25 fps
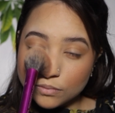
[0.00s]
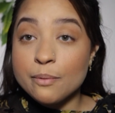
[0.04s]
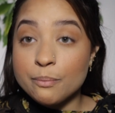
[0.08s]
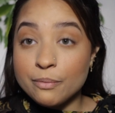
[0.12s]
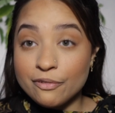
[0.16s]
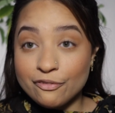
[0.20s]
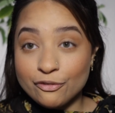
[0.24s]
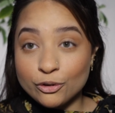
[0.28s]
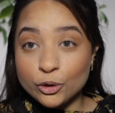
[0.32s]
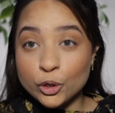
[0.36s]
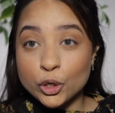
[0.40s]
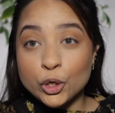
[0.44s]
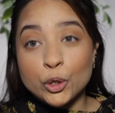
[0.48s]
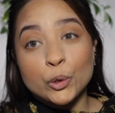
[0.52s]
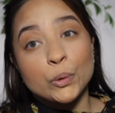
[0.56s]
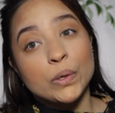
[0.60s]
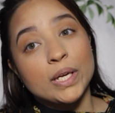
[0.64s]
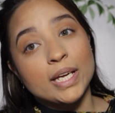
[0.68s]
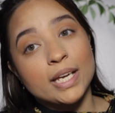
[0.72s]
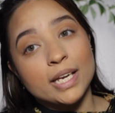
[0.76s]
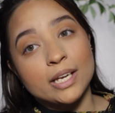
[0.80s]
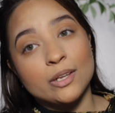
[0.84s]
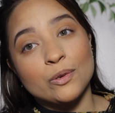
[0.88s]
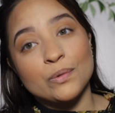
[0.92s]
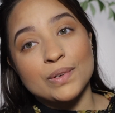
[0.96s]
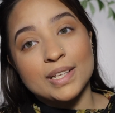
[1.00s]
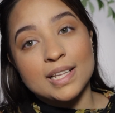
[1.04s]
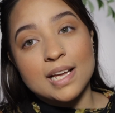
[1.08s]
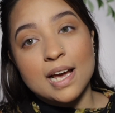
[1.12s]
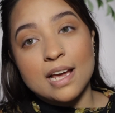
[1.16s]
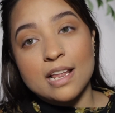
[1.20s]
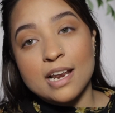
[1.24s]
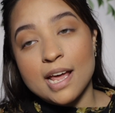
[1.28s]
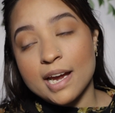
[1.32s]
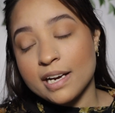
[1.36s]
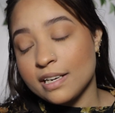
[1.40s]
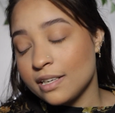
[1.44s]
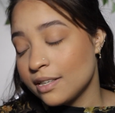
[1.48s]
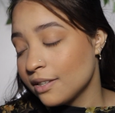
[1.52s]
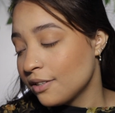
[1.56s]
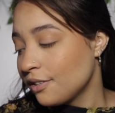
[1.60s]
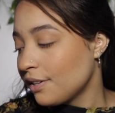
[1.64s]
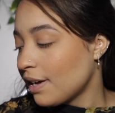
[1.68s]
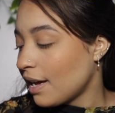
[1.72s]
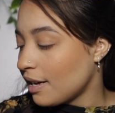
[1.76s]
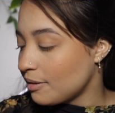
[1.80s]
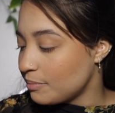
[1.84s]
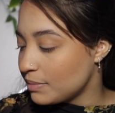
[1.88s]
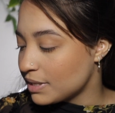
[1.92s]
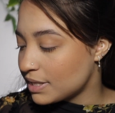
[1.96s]
Before going in with highlighter
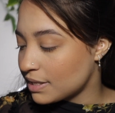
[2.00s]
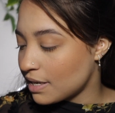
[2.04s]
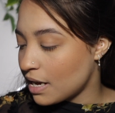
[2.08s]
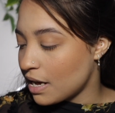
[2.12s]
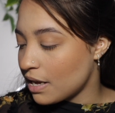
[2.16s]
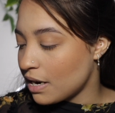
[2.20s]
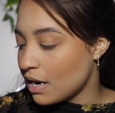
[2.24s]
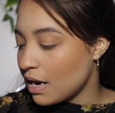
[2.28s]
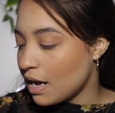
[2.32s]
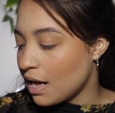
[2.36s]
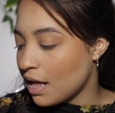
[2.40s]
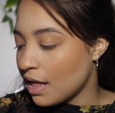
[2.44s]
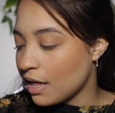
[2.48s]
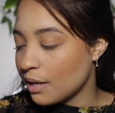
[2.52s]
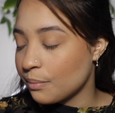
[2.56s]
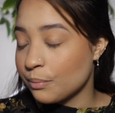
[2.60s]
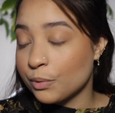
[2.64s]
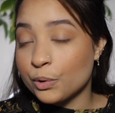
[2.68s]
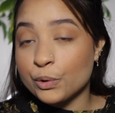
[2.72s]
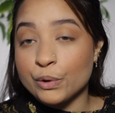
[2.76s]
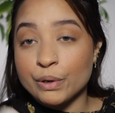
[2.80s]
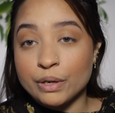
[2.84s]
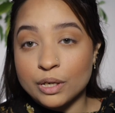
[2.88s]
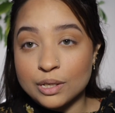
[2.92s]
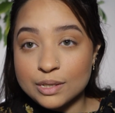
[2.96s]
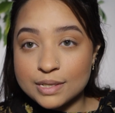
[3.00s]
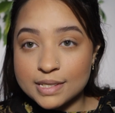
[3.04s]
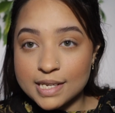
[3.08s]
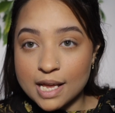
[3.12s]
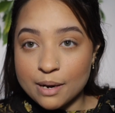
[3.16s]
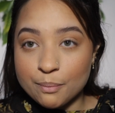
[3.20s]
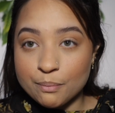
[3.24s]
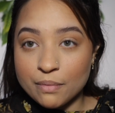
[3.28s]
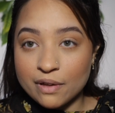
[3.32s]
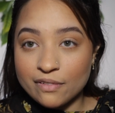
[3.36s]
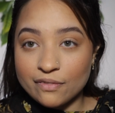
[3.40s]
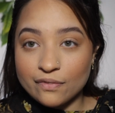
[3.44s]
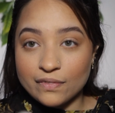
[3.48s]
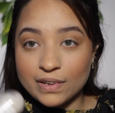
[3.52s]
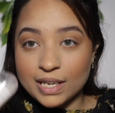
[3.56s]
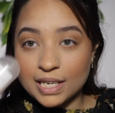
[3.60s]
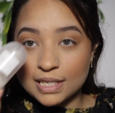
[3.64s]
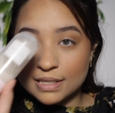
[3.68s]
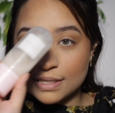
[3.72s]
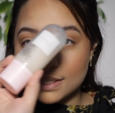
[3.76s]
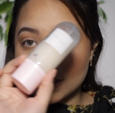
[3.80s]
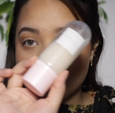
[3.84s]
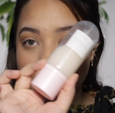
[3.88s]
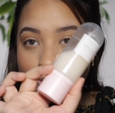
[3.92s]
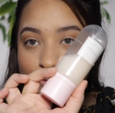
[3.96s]
and mascara, I am going to set my
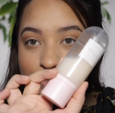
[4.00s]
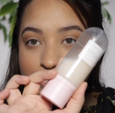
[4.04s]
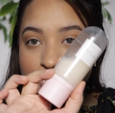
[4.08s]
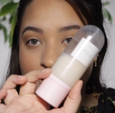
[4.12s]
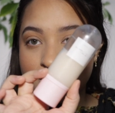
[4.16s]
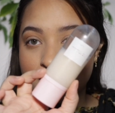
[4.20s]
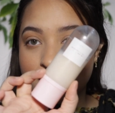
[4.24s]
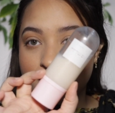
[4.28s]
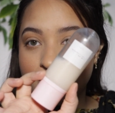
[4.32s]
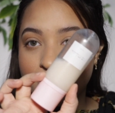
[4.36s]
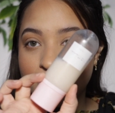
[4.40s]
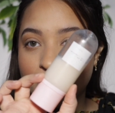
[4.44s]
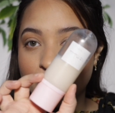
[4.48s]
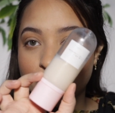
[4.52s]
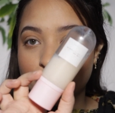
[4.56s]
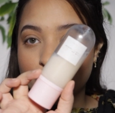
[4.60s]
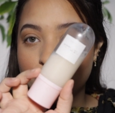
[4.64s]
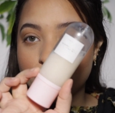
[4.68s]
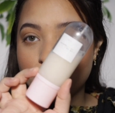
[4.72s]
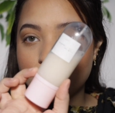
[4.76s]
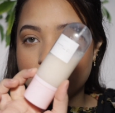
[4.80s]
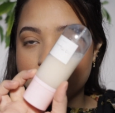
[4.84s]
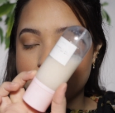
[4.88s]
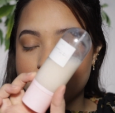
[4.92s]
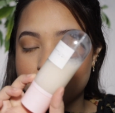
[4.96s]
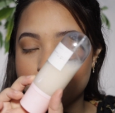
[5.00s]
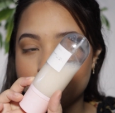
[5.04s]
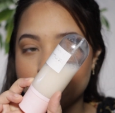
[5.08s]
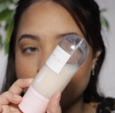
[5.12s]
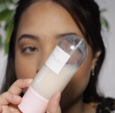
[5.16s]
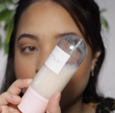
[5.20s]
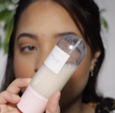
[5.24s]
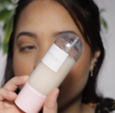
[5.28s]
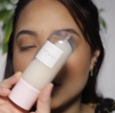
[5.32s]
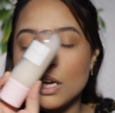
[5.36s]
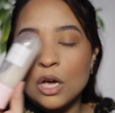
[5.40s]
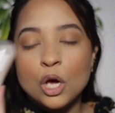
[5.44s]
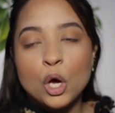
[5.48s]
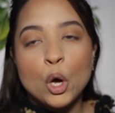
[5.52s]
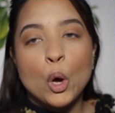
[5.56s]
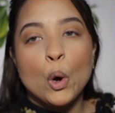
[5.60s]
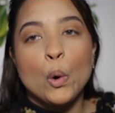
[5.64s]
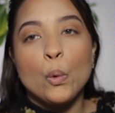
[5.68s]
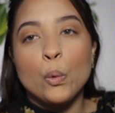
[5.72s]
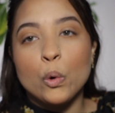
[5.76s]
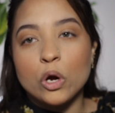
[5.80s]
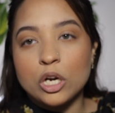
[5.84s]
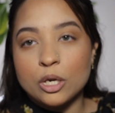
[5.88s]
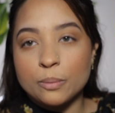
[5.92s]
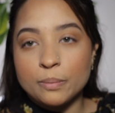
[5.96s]
face using the Glow Recipe
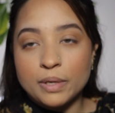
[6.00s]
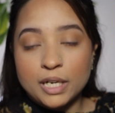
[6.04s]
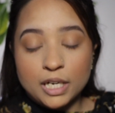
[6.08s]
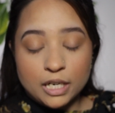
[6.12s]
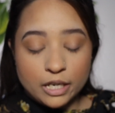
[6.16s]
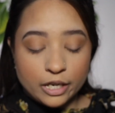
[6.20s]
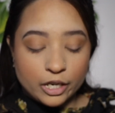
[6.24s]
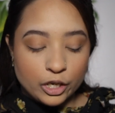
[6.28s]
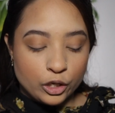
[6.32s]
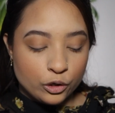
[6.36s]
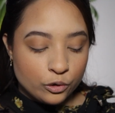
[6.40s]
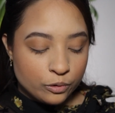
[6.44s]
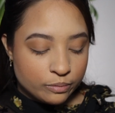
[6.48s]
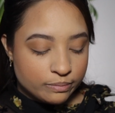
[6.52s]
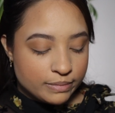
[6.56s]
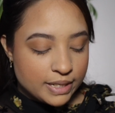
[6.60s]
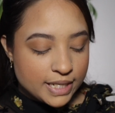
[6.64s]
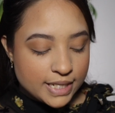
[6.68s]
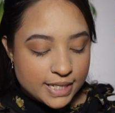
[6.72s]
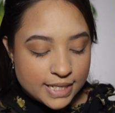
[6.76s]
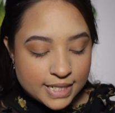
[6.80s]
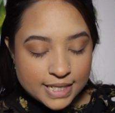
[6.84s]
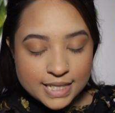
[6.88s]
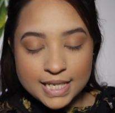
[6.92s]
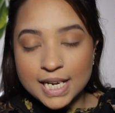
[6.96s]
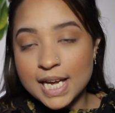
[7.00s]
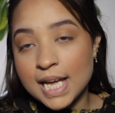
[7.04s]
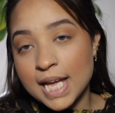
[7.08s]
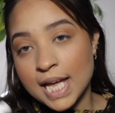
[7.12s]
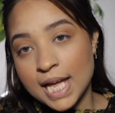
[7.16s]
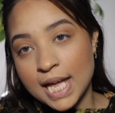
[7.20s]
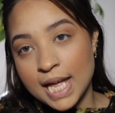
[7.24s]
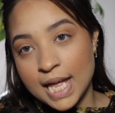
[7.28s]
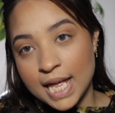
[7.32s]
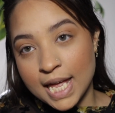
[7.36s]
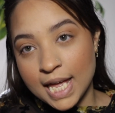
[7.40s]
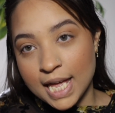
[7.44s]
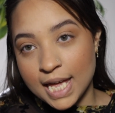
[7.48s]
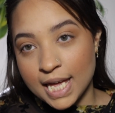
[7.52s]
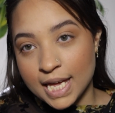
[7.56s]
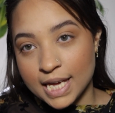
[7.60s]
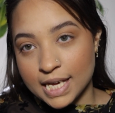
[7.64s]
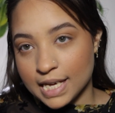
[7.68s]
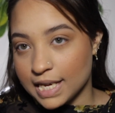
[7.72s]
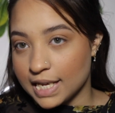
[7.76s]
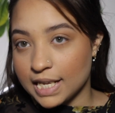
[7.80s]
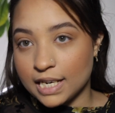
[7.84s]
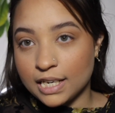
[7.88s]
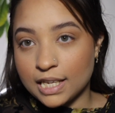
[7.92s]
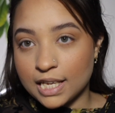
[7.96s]
Watermelon Glow Mist.
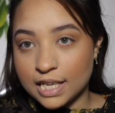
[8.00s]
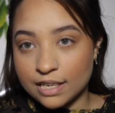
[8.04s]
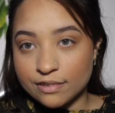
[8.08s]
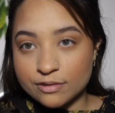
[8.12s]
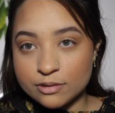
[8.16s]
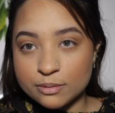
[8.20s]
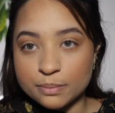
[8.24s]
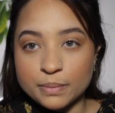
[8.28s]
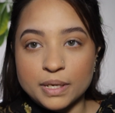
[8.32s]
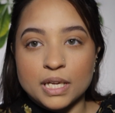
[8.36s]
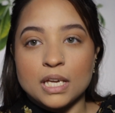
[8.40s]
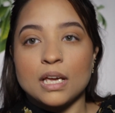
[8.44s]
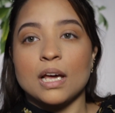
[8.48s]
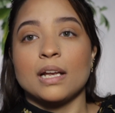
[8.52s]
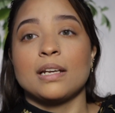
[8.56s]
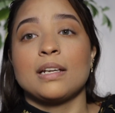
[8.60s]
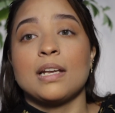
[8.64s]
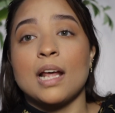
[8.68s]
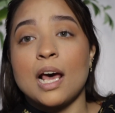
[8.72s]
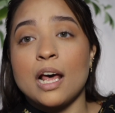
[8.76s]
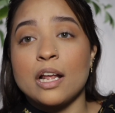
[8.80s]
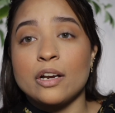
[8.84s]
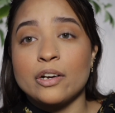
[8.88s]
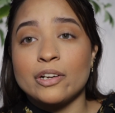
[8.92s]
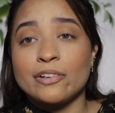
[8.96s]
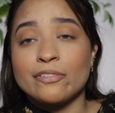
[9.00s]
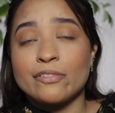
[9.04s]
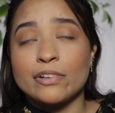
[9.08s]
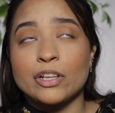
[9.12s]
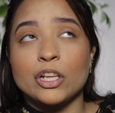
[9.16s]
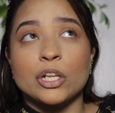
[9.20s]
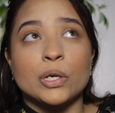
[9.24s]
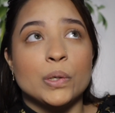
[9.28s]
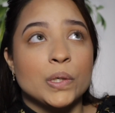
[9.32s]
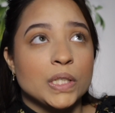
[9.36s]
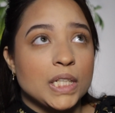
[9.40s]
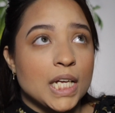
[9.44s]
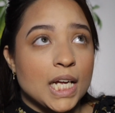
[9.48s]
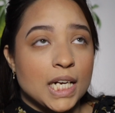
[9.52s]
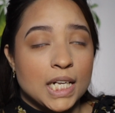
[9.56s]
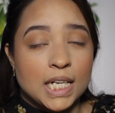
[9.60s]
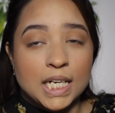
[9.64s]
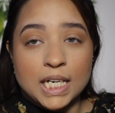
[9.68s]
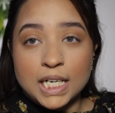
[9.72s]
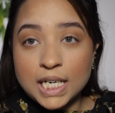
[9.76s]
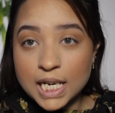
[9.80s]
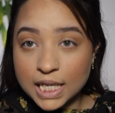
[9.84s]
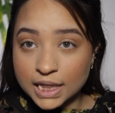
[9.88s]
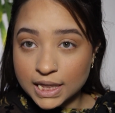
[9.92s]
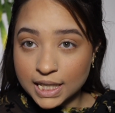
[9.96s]
It gives me a ton of glow
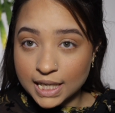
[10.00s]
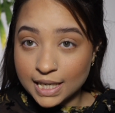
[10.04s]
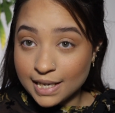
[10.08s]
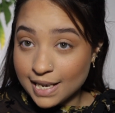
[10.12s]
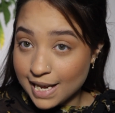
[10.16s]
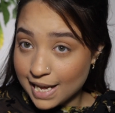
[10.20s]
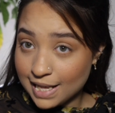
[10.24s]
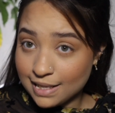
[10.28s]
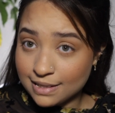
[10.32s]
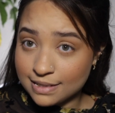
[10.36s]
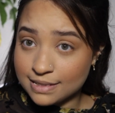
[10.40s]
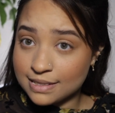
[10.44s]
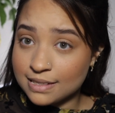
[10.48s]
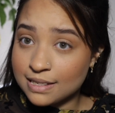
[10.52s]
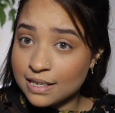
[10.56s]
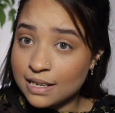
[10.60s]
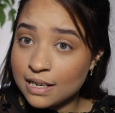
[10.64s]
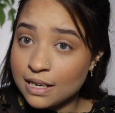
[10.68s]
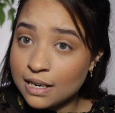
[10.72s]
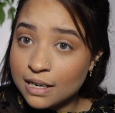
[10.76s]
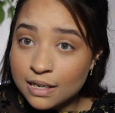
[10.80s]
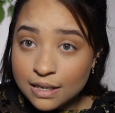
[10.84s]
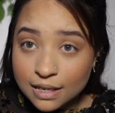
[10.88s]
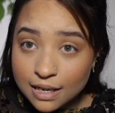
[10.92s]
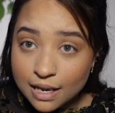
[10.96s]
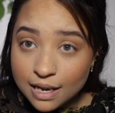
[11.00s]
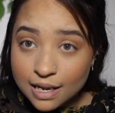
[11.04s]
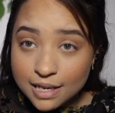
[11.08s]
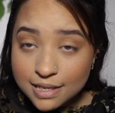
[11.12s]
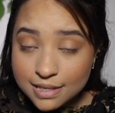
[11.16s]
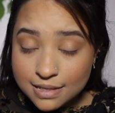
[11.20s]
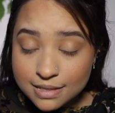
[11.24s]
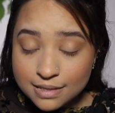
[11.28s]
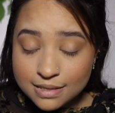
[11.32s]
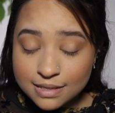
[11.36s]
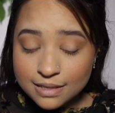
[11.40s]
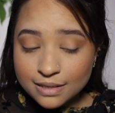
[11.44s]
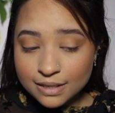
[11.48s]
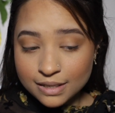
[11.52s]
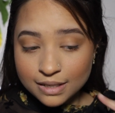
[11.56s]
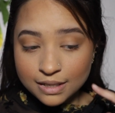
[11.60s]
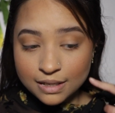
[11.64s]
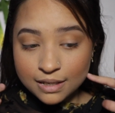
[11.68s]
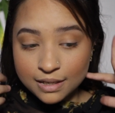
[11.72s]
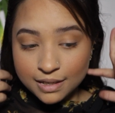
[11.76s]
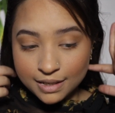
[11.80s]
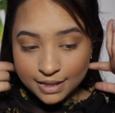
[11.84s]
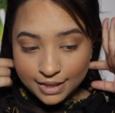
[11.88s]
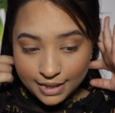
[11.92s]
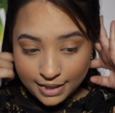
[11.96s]
that nothing else does.
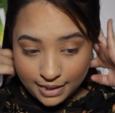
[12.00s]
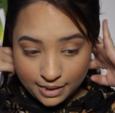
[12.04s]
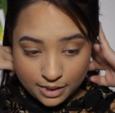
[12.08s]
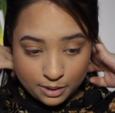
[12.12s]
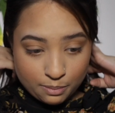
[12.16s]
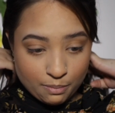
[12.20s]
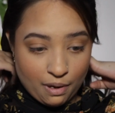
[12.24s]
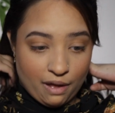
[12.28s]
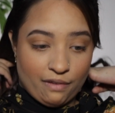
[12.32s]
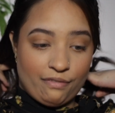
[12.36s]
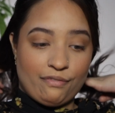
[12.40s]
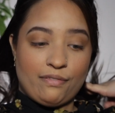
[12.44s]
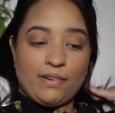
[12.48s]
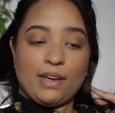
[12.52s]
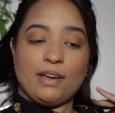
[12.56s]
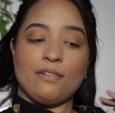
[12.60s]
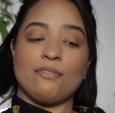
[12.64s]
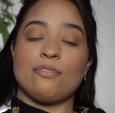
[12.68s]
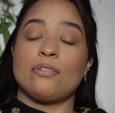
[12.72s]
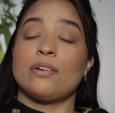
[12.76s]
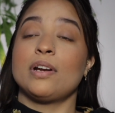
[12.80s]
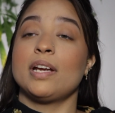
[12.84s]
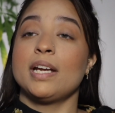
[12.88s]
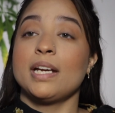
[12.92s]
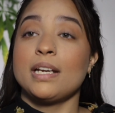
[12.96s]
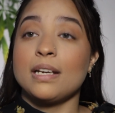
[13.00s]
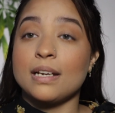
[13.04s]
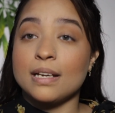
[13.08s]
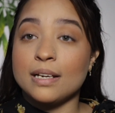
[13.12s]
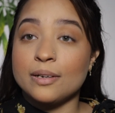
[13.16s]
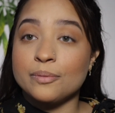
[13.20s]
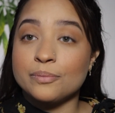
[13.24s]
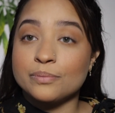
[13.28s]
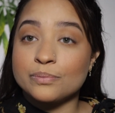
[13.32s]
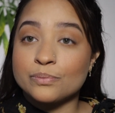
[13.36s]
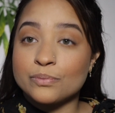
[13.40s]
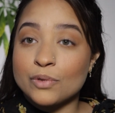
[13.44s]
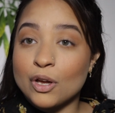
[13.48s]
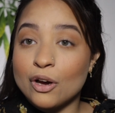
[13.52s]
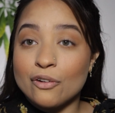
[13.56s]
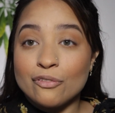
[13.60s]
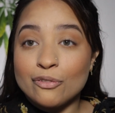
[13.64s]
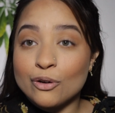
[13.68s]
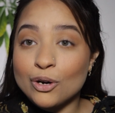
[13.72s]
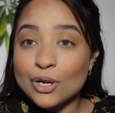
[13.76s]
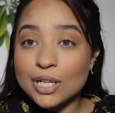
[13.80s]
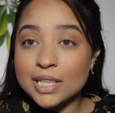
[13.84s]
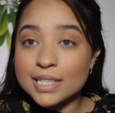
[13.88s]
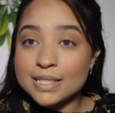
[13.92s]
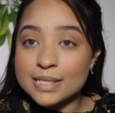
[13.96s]
It's my favorite of
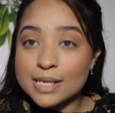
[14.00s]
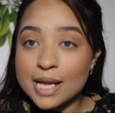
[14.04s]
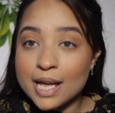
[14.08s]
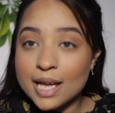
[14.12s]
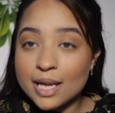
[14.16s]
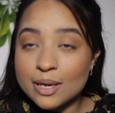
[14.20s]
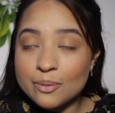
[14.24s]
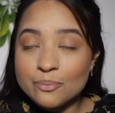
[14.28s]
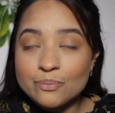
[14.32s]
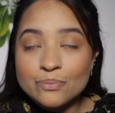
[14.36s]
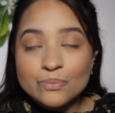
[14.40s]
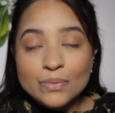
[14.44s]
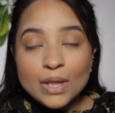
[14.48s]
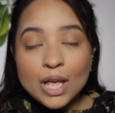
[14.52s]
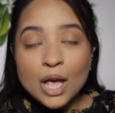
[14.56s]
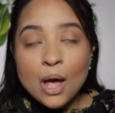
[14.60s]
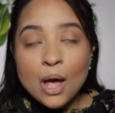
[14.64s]
all time.